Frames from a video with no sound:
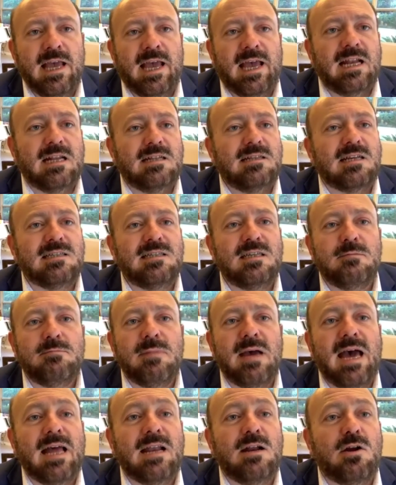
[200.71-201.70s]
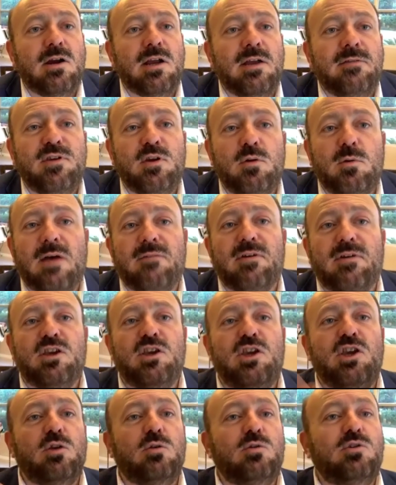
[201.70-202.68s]
And it doesn't matter if you have a
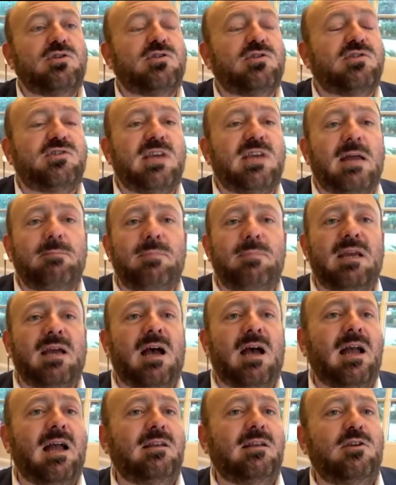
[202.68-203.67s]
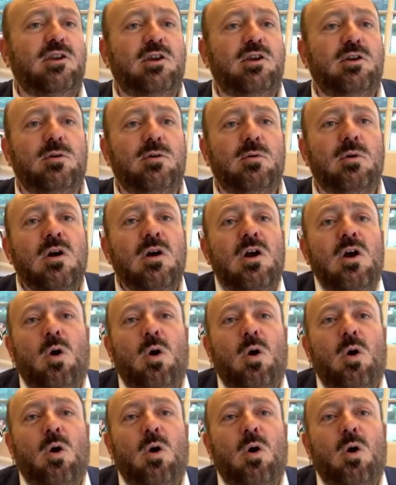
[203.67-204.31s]
huge set behind you